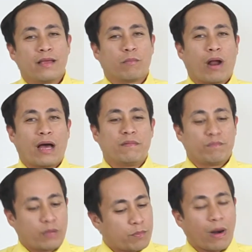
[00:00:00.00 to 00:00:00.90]
from
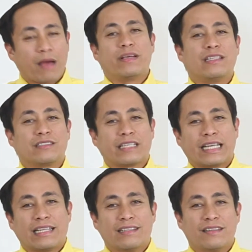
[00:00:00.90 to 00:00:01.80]
my province
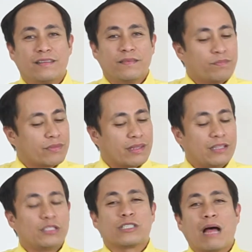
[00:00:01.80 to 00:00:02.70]
in
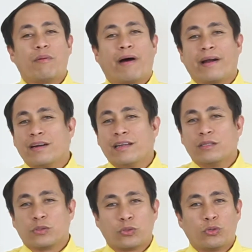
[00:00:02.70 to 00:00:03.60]
Samar
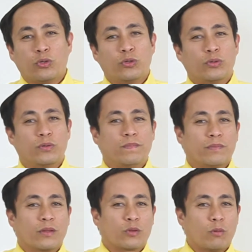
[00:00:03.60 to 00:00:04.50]
to
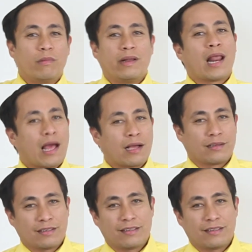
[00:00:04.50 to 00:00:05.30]
Manila.